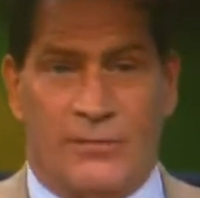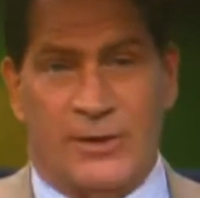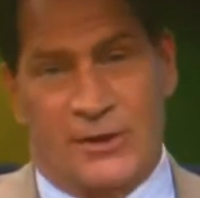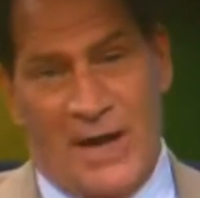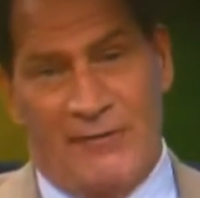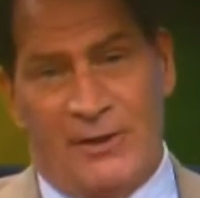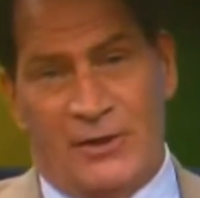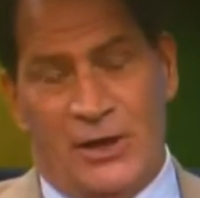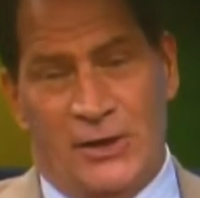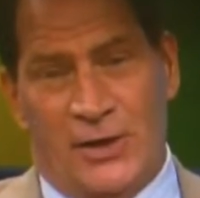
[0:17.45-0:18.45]
over
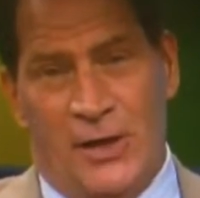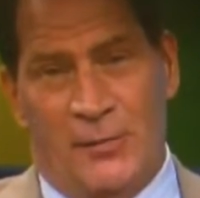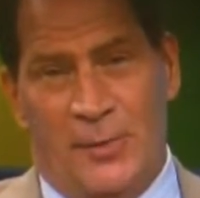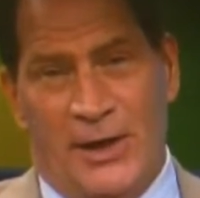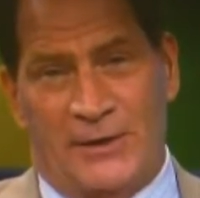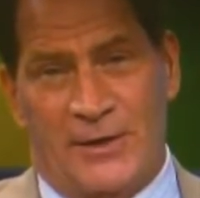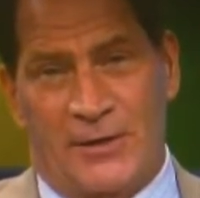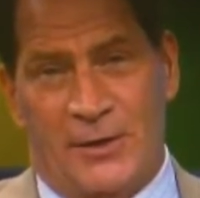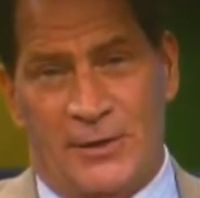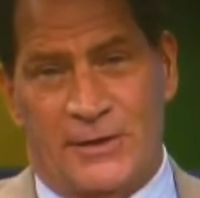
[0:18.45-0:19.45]
having to change health plans
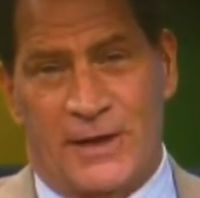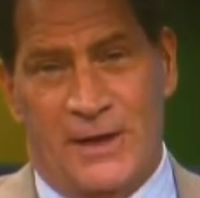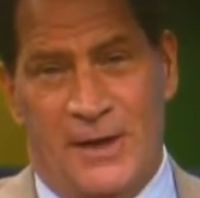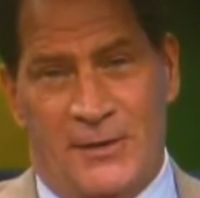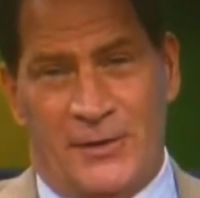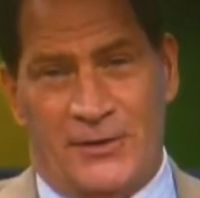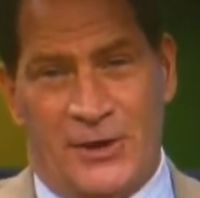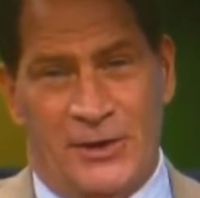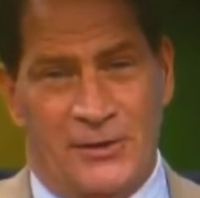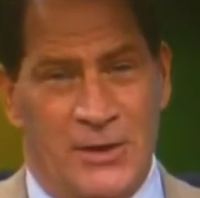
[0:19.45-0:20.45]
on the New York State Health
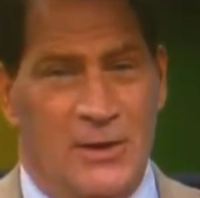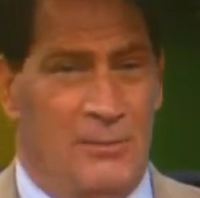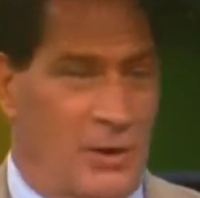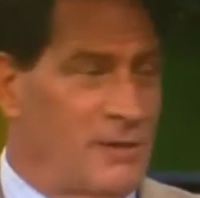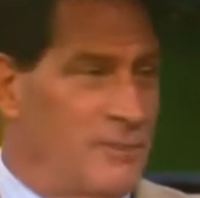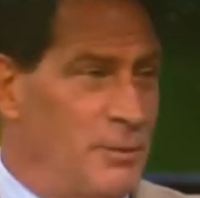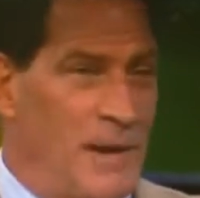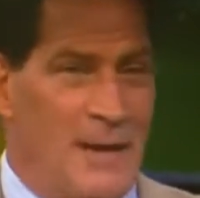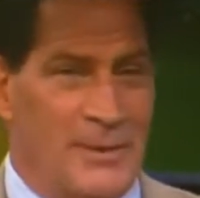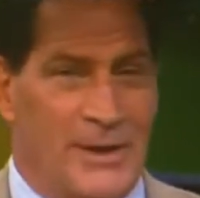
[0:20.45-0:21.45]
Exchange, part of
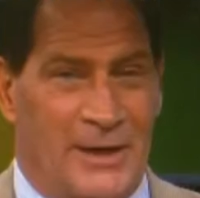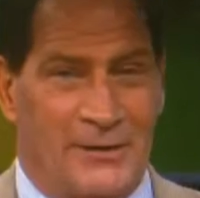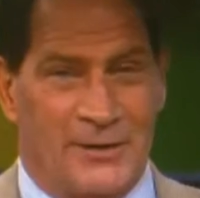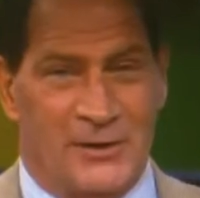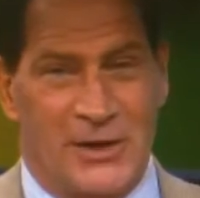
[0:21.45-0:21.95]
Obamacare, is